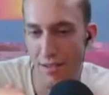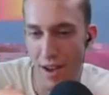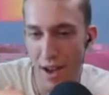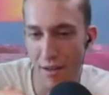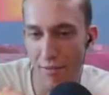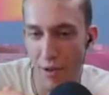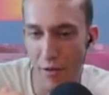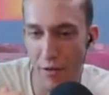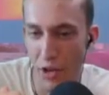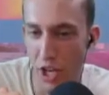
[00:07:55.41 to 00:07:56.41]

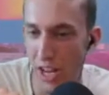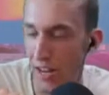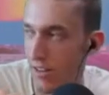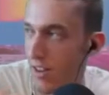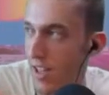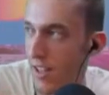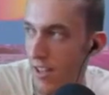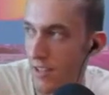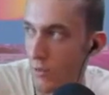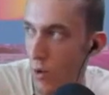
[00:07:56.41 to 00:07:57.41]
for Jaden,
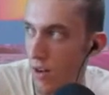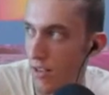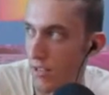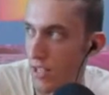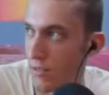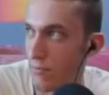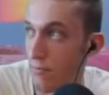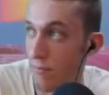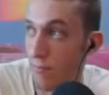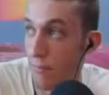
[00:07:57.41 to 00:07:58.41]
as well as his
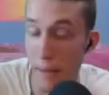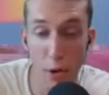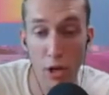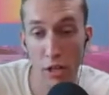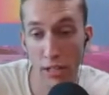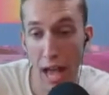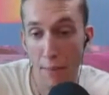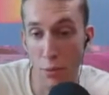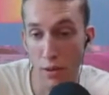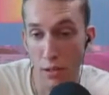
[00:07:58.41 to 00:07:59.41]
Bieber
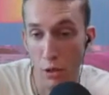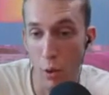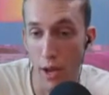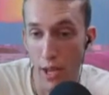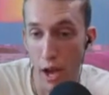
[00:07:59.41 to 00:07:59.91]
collabs when he's still quite